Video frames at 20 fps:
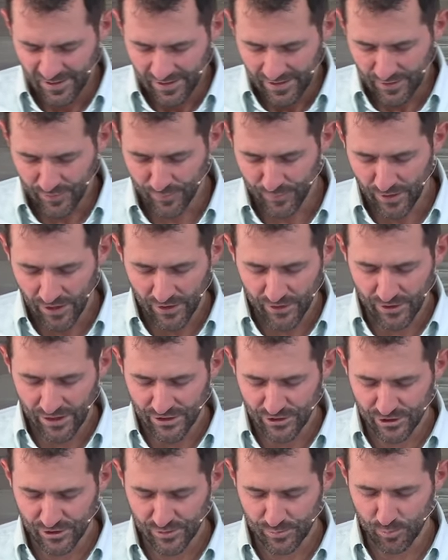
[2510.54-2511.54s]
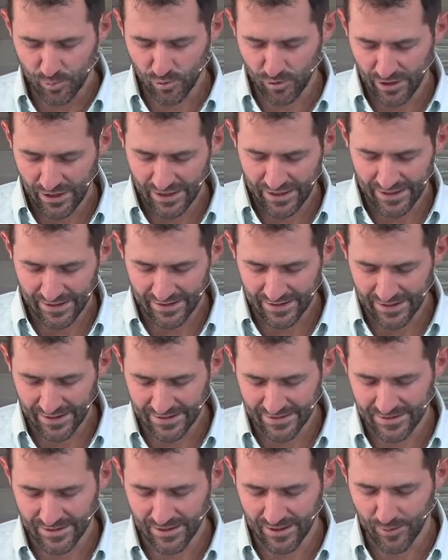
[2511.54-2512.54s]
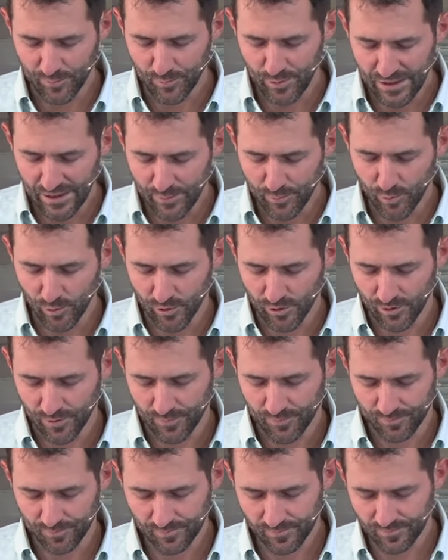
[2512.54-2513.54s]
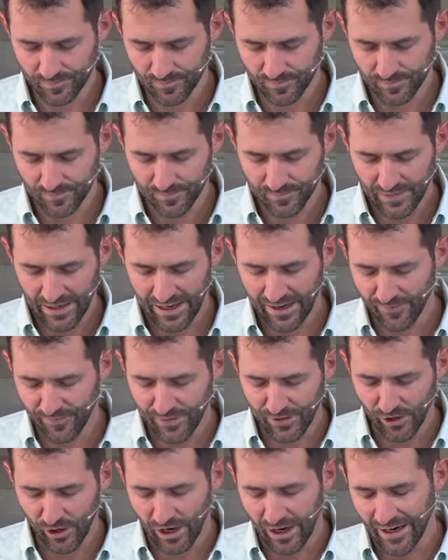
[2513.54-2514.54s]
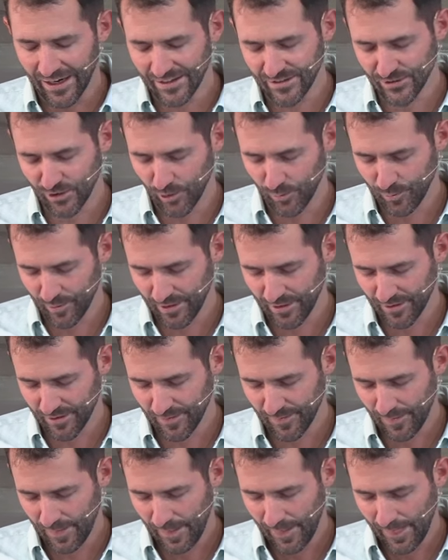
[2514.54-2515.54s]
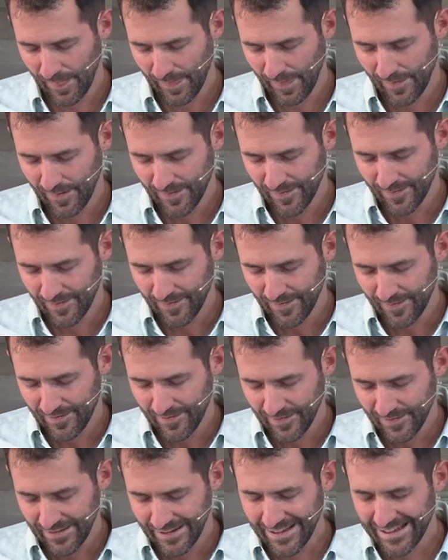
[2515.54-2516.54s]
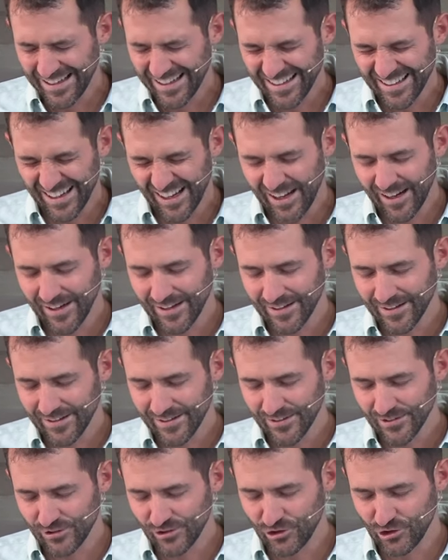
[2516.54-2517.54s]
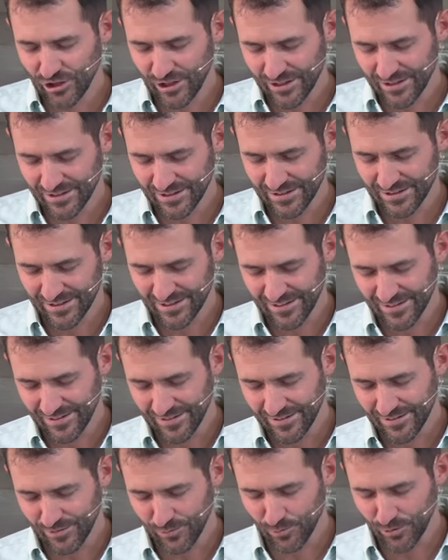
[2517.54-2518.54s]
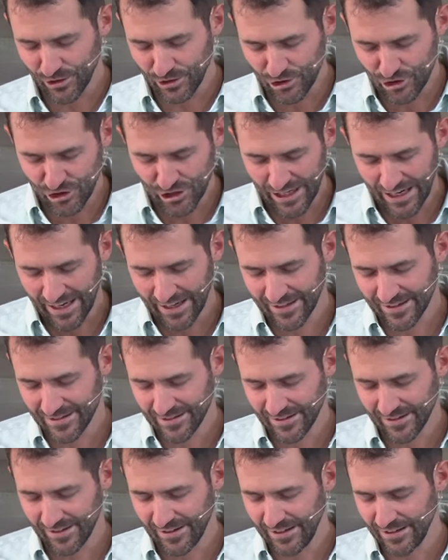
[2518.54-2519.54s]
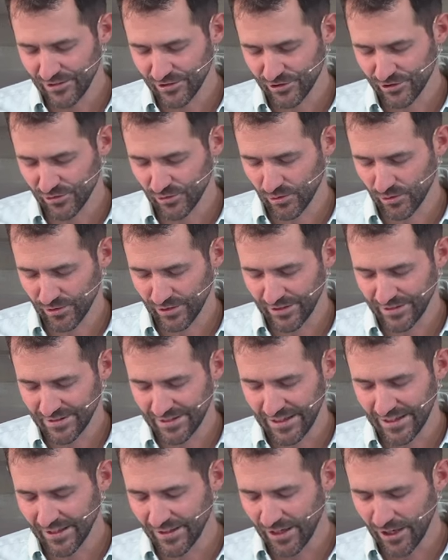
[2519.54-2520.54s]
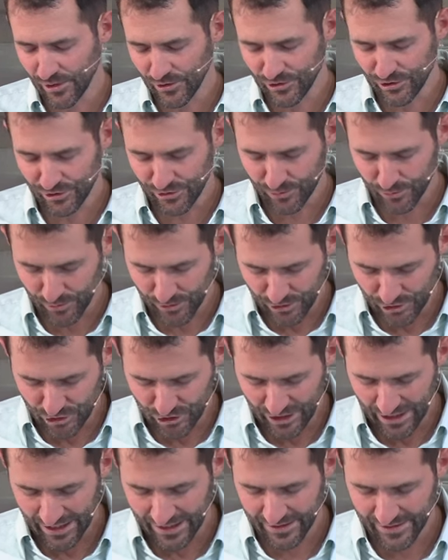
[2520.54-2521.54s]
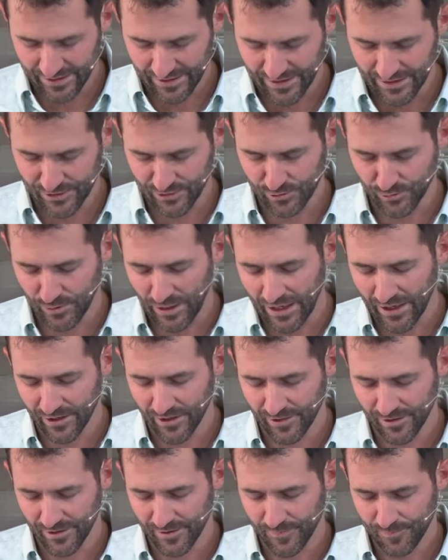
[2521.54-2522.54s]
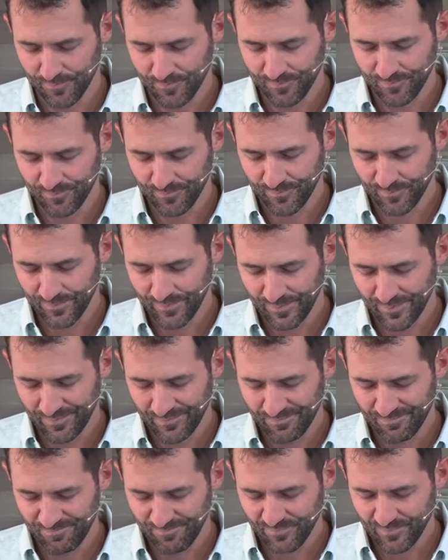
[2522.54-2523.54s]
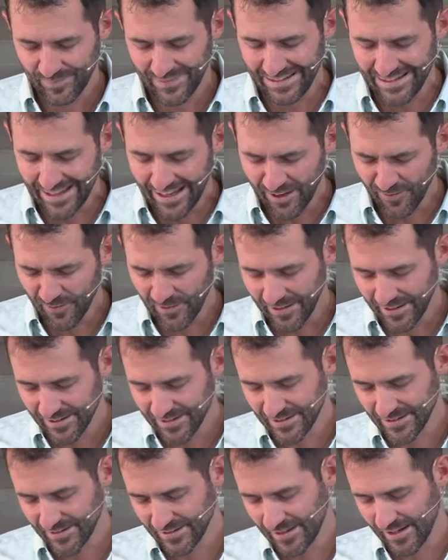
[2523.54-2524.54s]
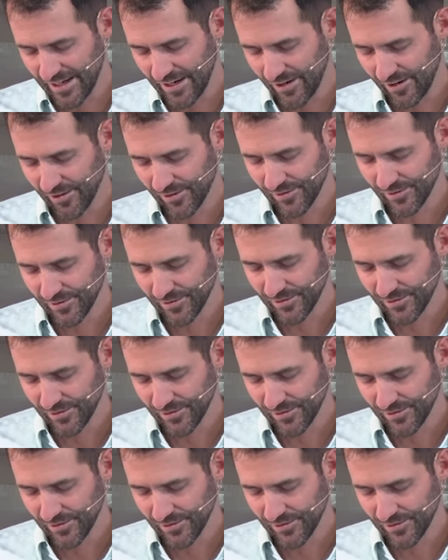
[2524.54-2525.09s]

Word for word: And Father, I just pray that uh, people have their eyes opened. They cannot just reject these stories. They cannot just reject this record. The evidence is there.